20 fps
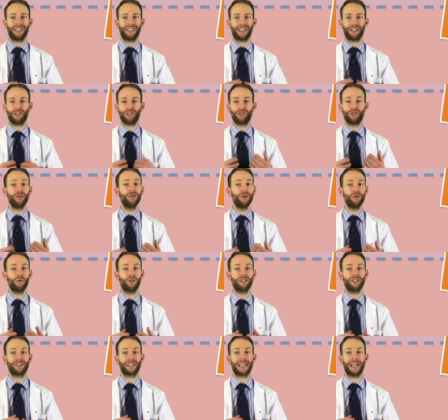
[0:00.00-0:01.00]
Now you do not
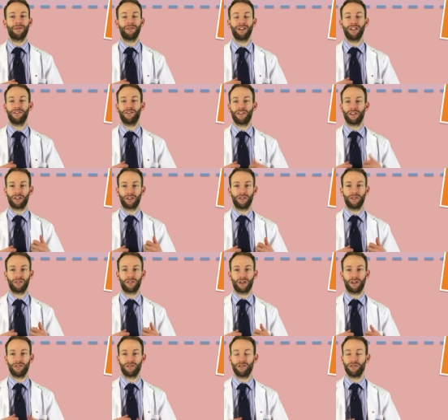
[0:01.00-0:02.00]
want to get rid of the
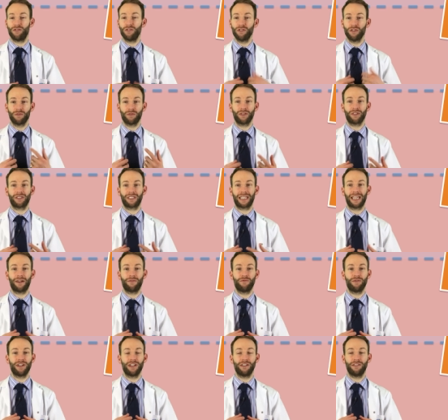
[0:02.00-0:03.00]
glucose, you do not want to
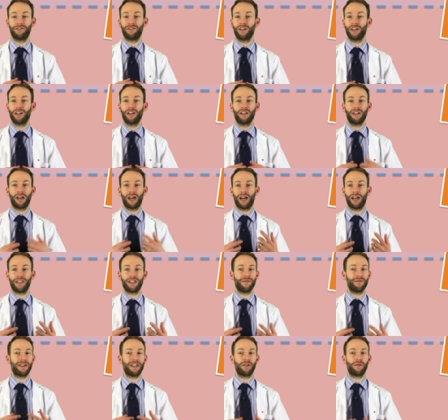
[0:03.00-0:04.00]
get rid of the
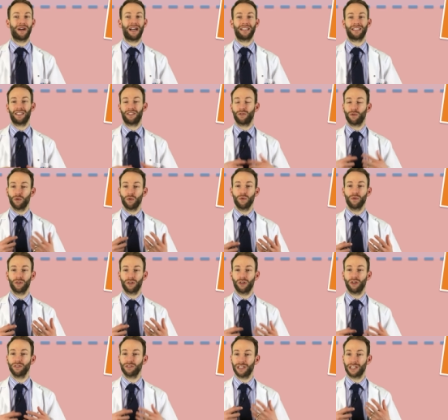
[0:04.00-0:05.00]
amino acids.
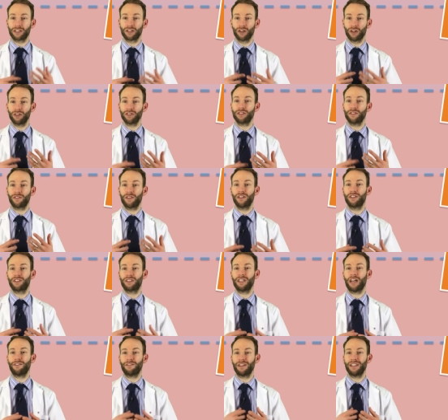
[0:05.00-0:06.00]
There's lots of good
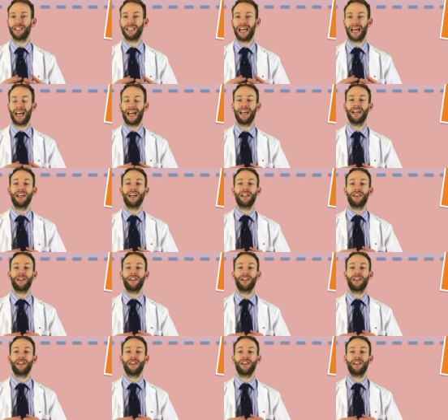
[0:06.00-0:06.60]
stuff in there